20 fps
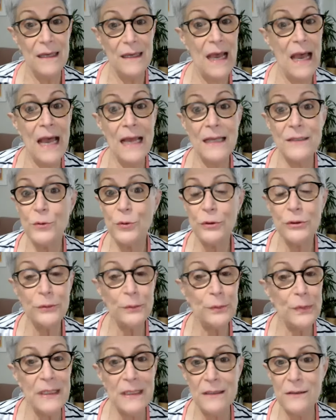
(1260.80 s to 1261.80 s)
And
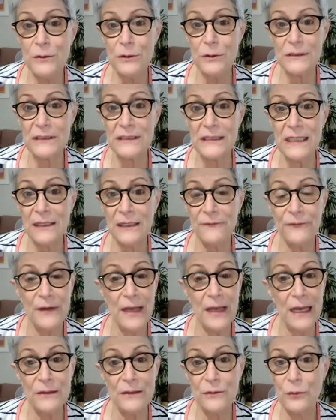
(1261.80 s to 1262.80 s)
you're being yourself
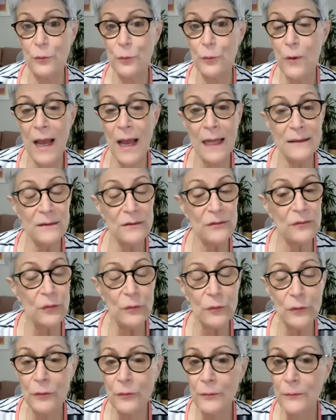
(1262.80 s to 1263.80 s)
and you want
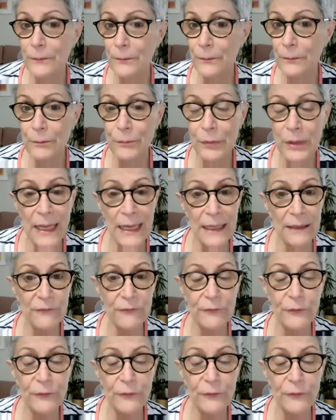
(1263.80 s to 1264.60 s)
to play